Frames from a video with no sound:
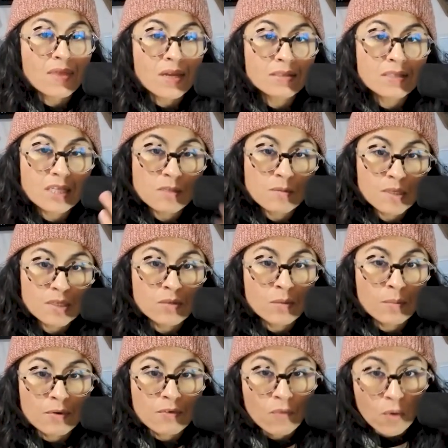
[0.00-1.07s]
then it takes me to
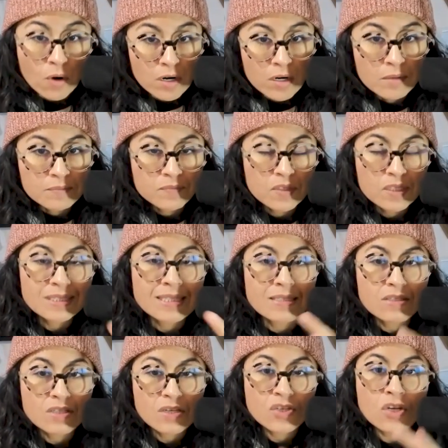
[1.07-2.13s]
number four,
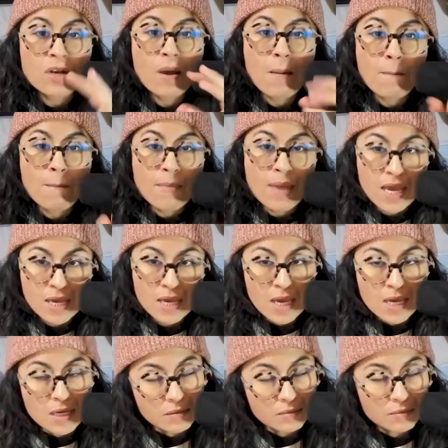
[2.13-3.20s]
decision making.